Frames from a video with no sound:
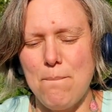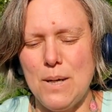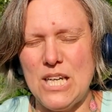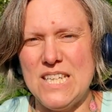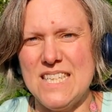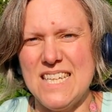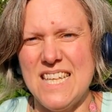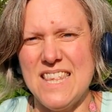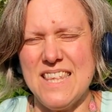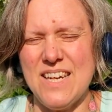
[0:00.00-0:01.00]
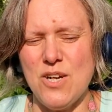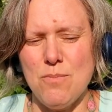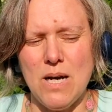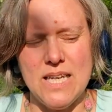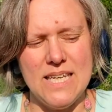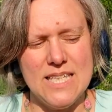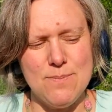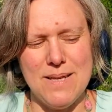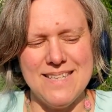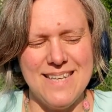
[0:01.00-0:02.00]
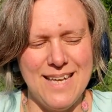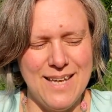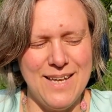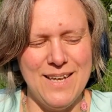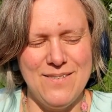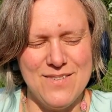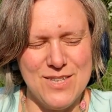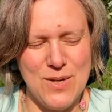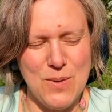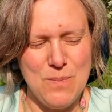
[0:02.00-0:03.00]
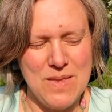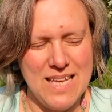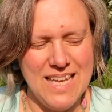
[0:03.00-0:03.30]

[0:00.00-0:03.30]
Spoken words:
but they're mighty expensive. So